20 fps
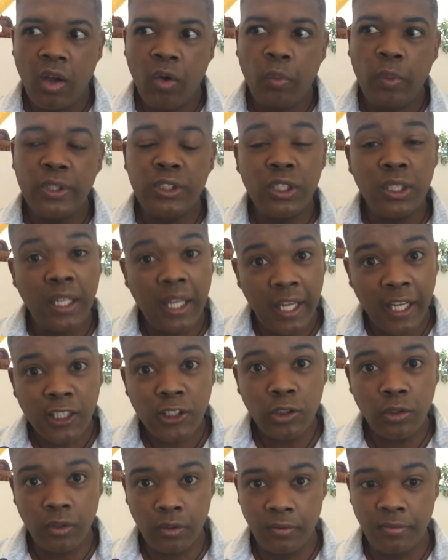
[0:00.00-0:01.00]
which in
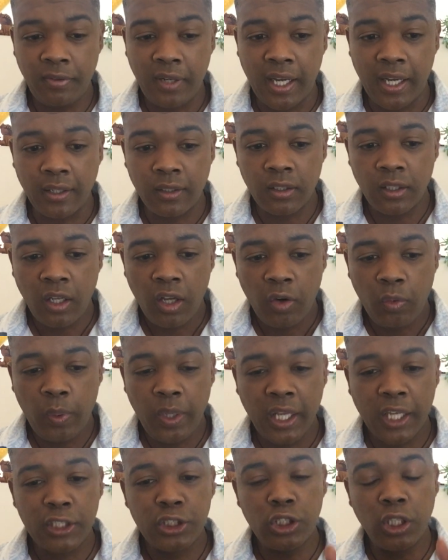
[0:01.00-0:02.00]
actual fact
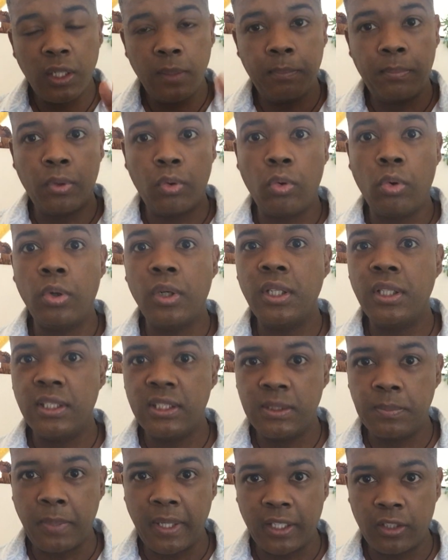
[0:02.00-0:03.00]
we actually broaden the
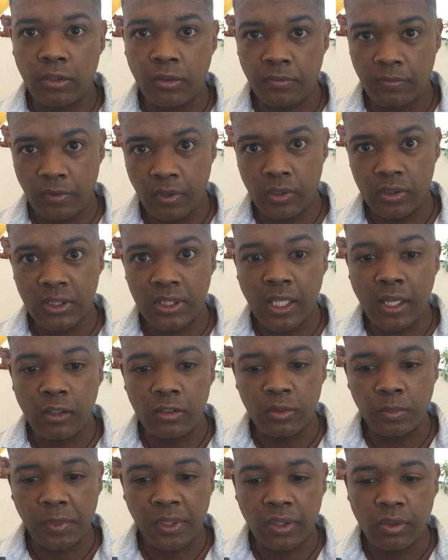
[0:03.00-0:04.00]
spectrum for
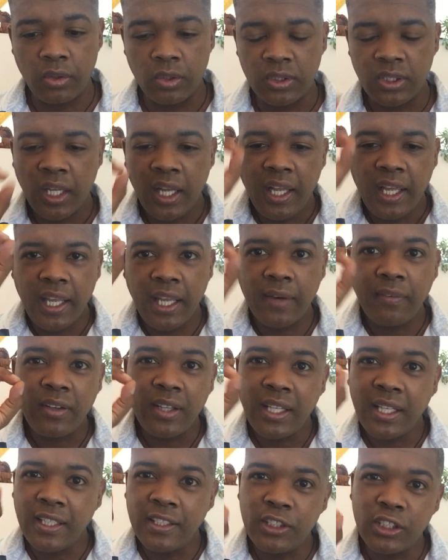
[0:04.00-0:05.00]
ourselves, because
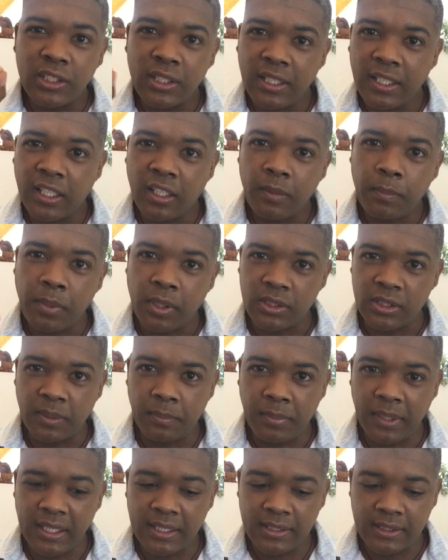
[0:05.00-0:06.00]
everything is just little
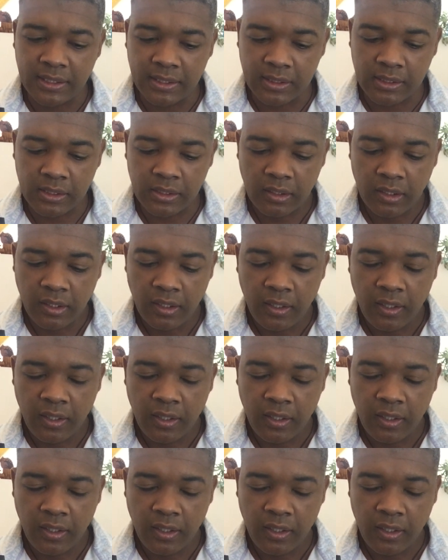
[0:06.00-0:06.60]
possibilities.